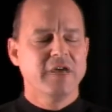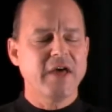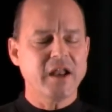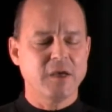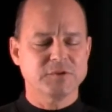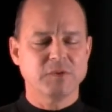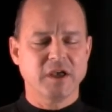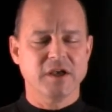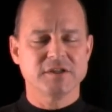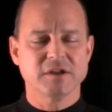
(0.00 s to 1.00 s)
That helps
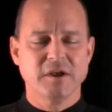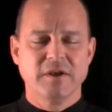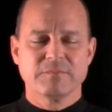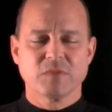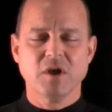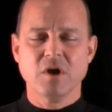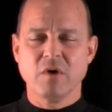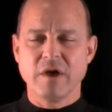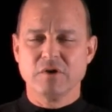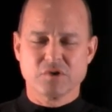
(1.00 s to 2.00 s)
because you
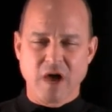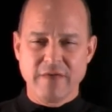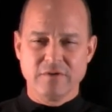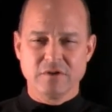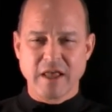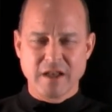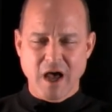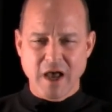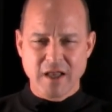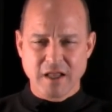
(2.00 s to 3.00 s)
know how you're driving at
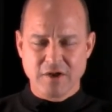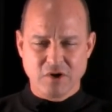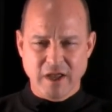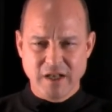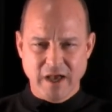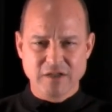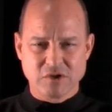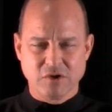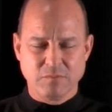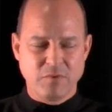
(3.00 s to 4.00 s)
night and your
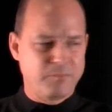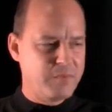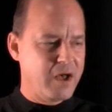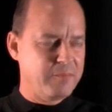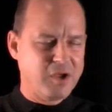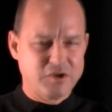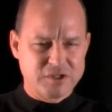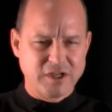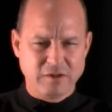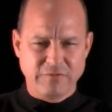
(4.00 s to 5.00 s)
headlights are
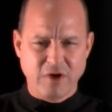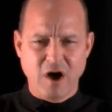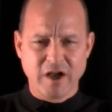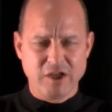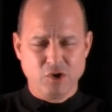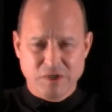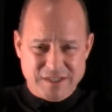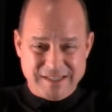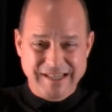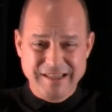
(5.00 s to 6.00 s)
piercing the fog and you can
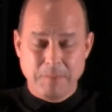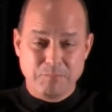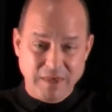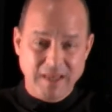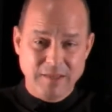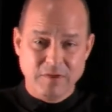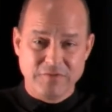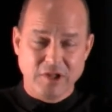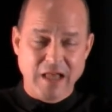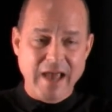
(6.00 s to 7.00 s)
see the beam
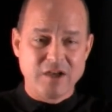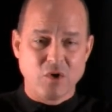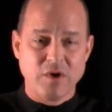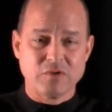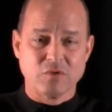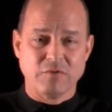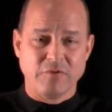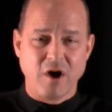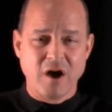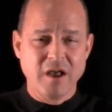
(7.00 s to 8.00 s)
of the light going through the
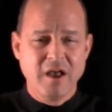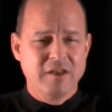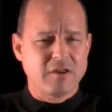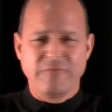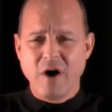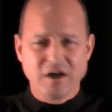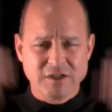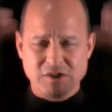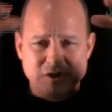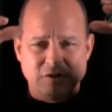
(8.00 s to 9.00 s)
fog. The fog
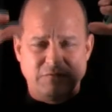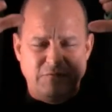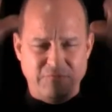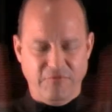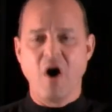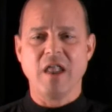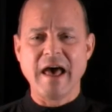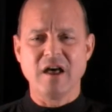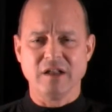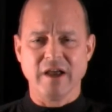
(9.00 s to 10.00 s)
doesn't just fall
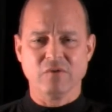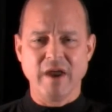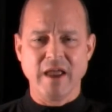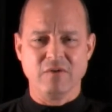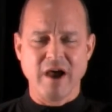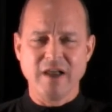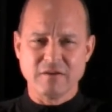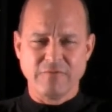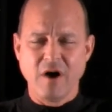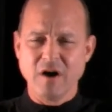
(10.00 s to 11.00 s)
out like rain, right?
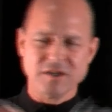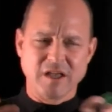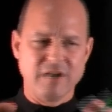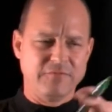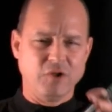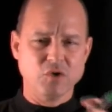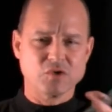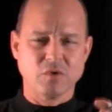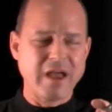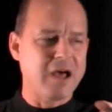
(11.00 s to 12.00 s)
The fog just kind of
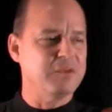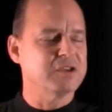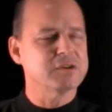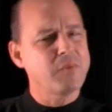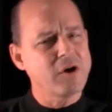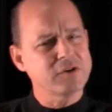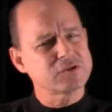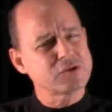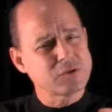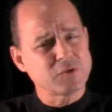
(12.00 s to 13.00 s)
floats around because the particles
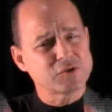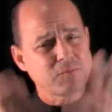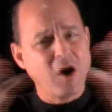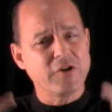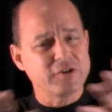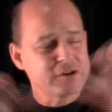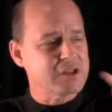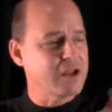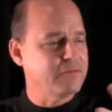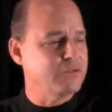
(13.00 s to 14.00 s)
are so small, they're just
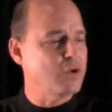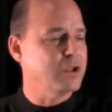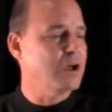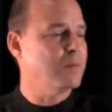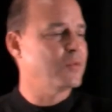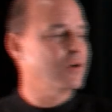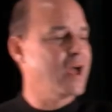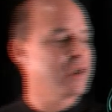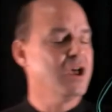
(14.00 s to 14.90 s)
kind of floating up and around.